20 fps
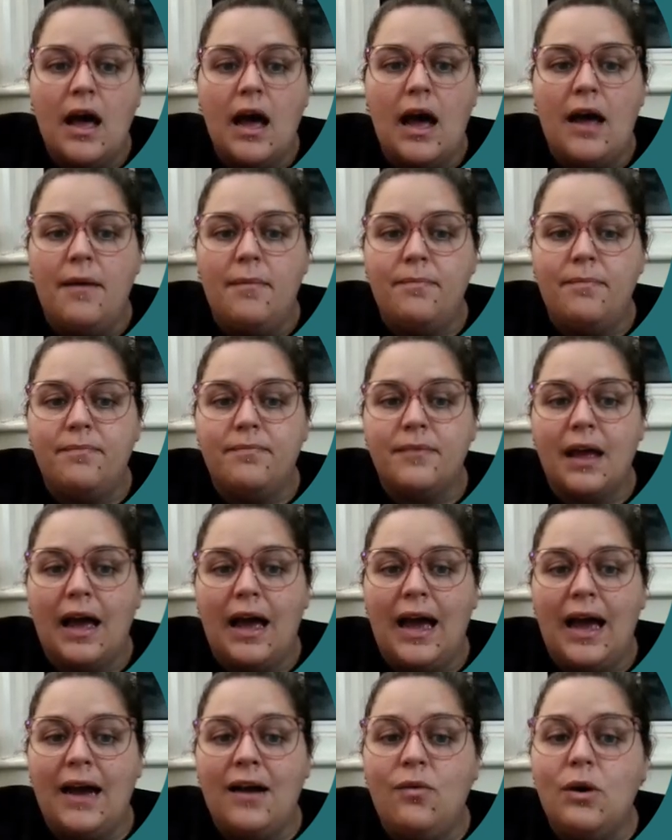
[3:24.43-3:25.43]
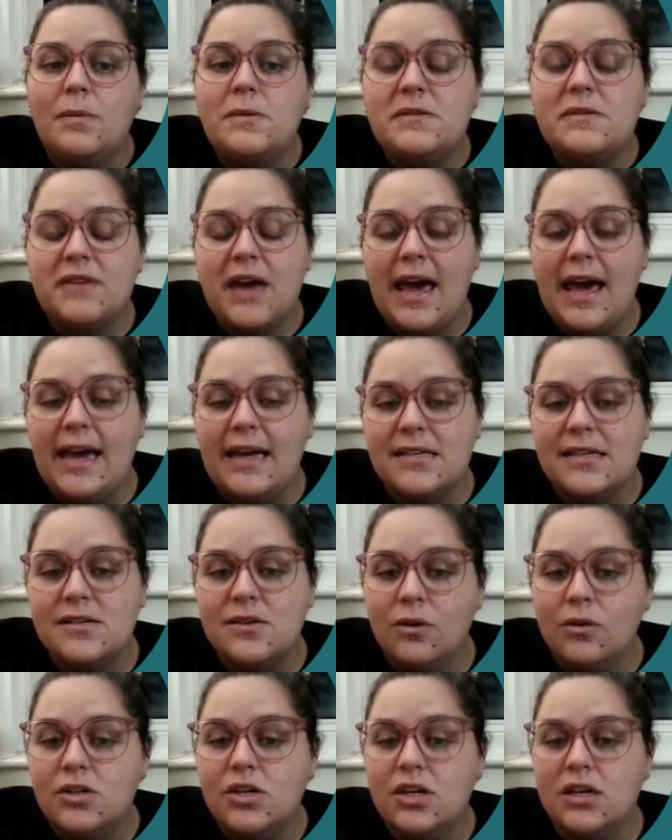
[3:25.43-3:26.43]
And cooperative care is
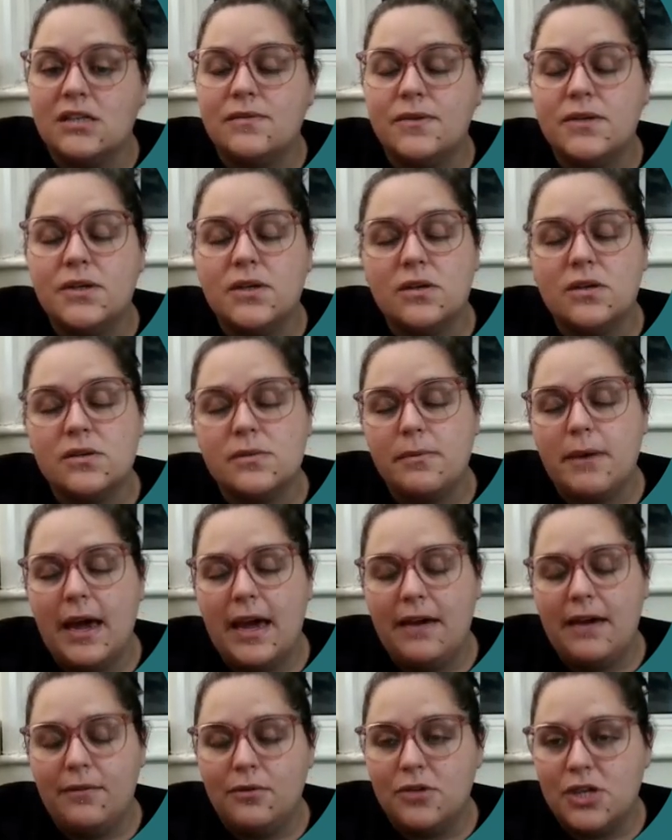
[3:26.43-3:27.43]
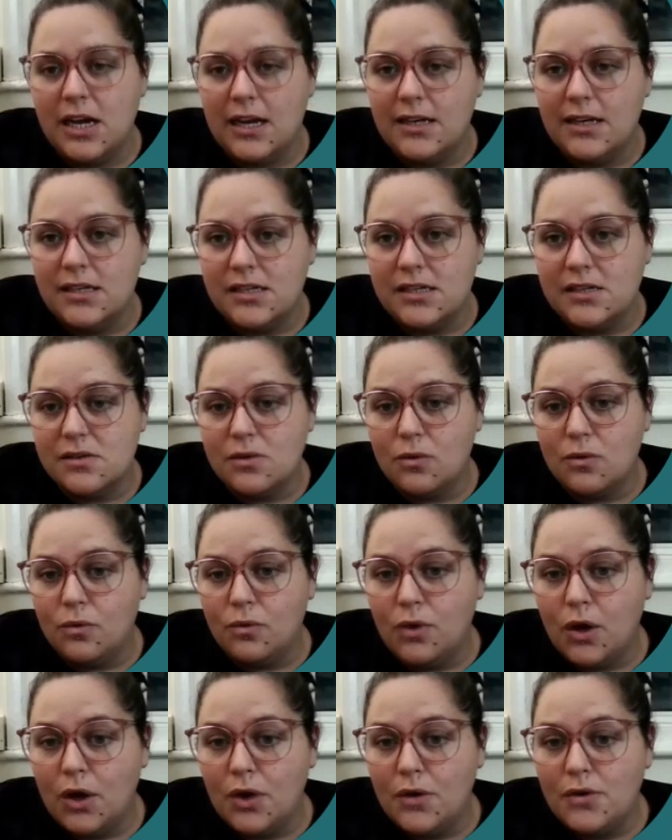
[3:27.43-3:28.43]
not just for dogs with behavioural challenges or
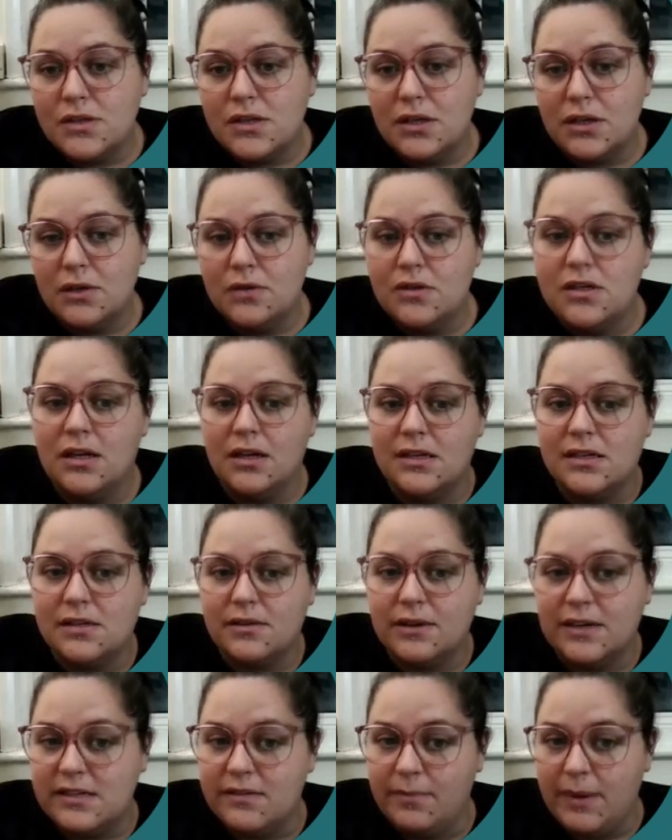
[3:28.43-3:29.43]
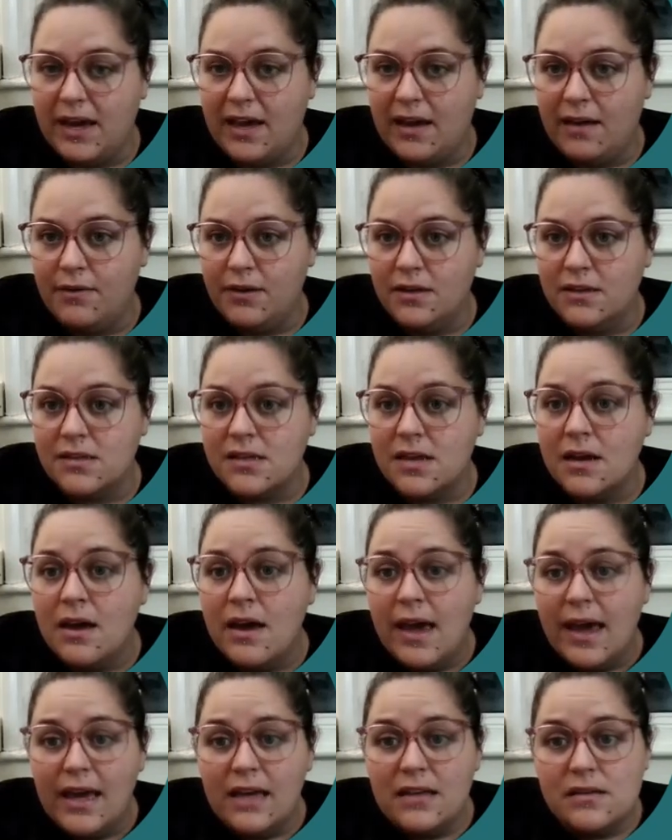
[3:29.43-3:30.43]
those that utilise aggressive behaviours.
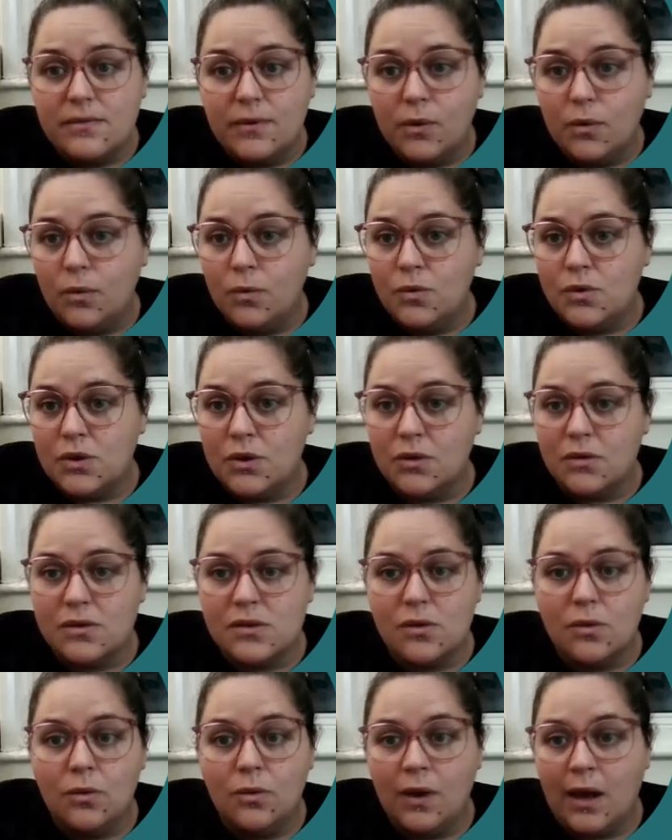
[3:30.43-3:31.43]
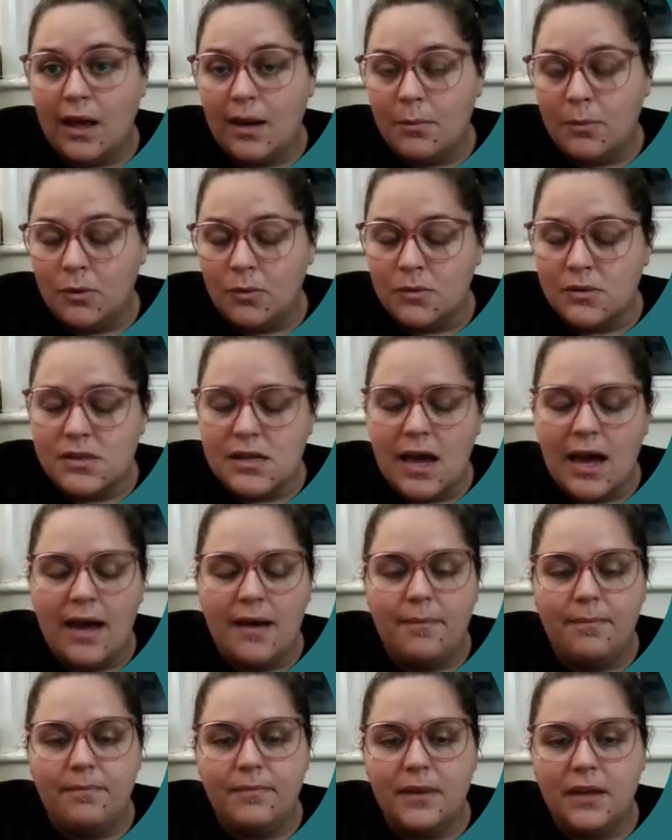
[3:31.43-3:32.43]
It's for all dogs, all animals.
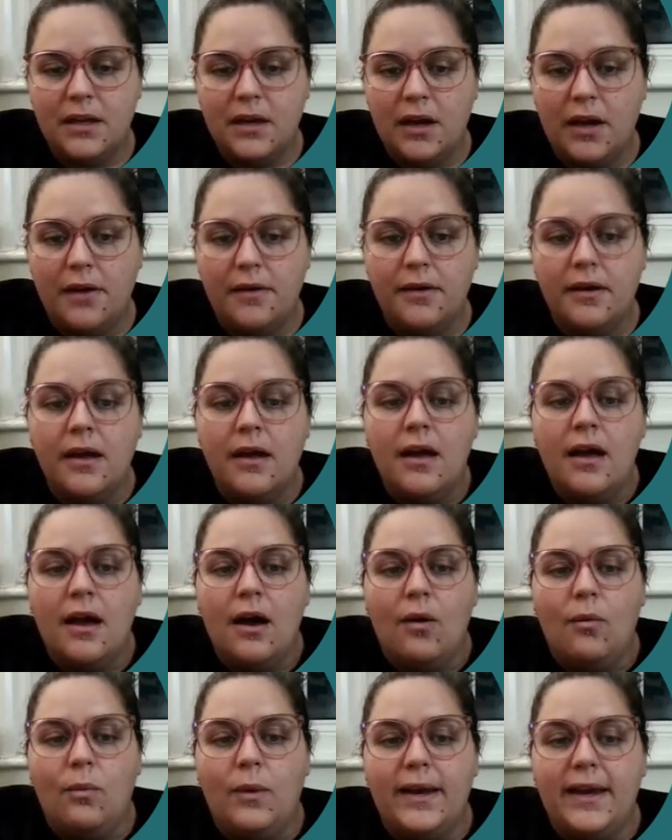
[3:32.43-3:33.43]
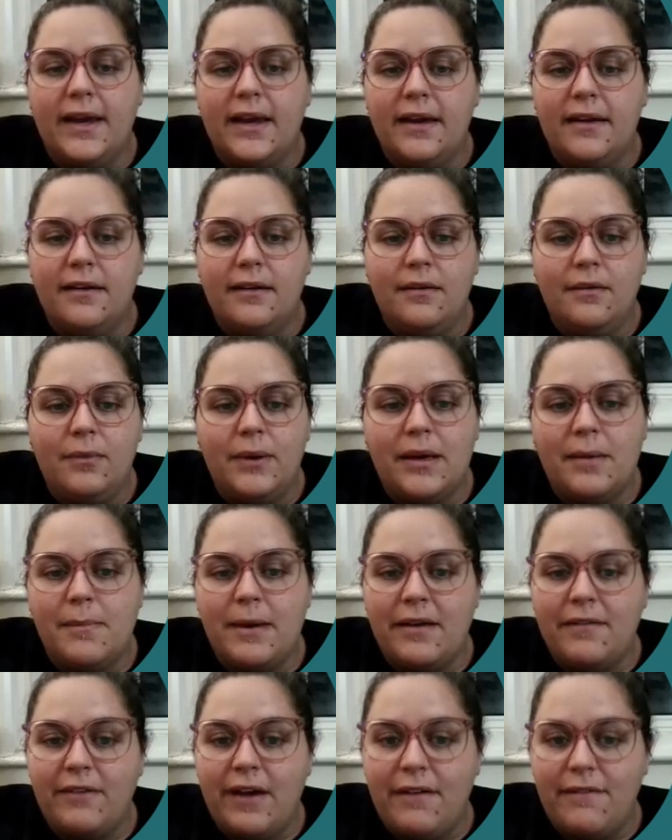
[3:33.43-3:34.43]
We can
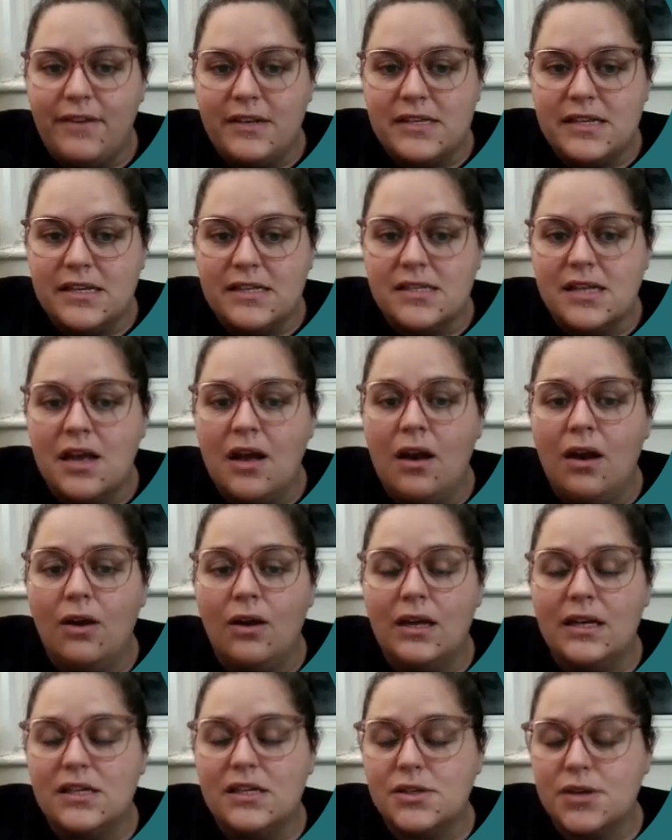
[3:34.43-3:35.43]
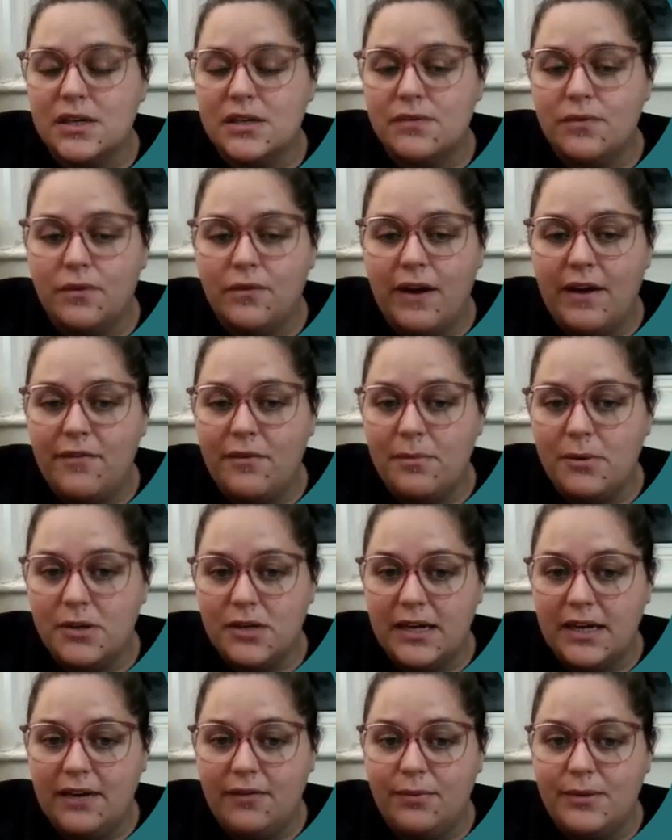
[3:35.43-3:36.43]
make vet visits a lot less stressful for
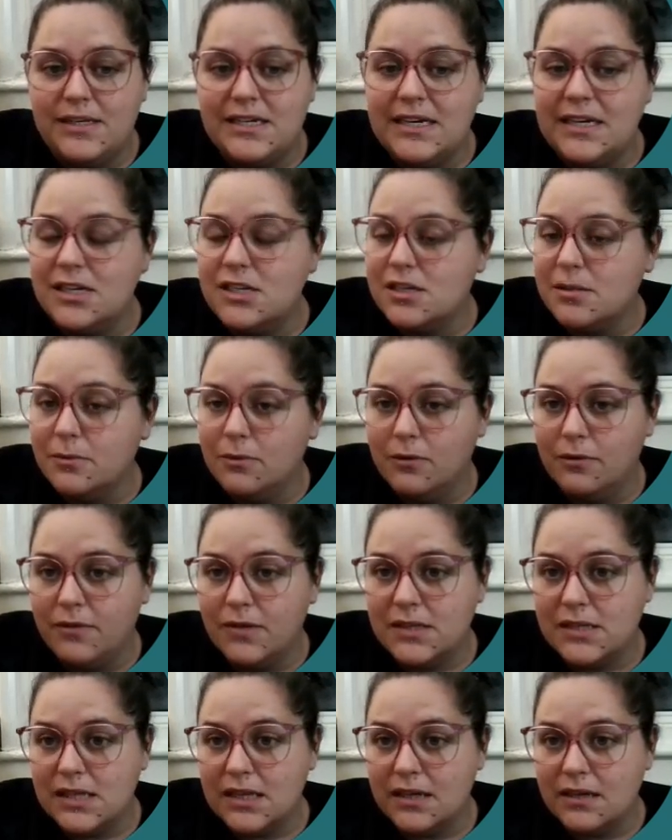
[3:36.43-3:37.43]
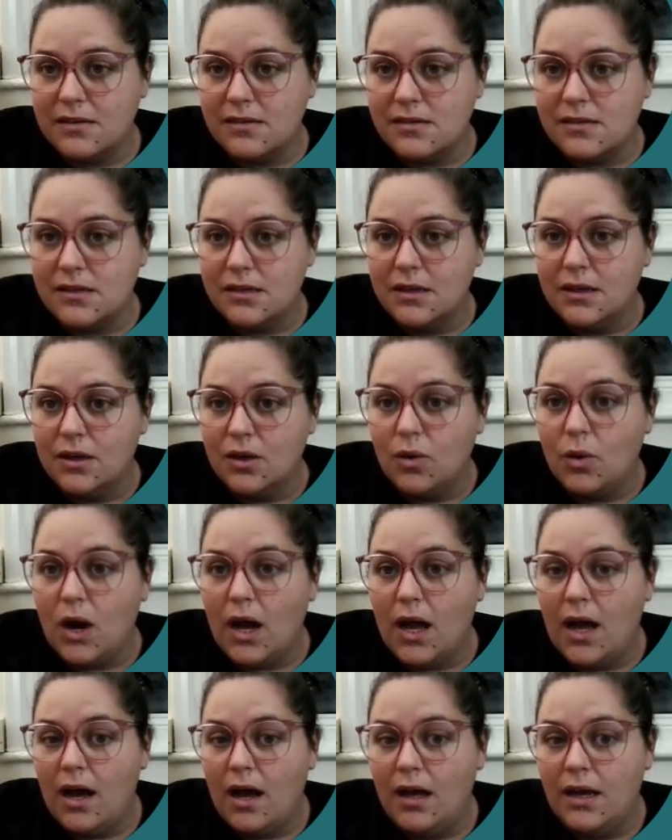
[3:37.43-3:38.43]
everybody if we teach them all of these things
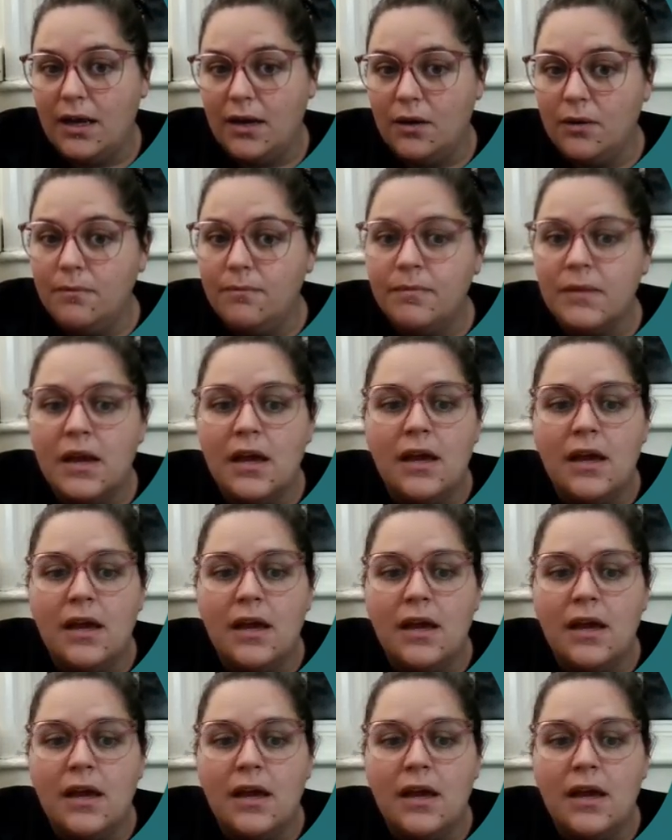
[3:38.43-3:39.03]
quite early on.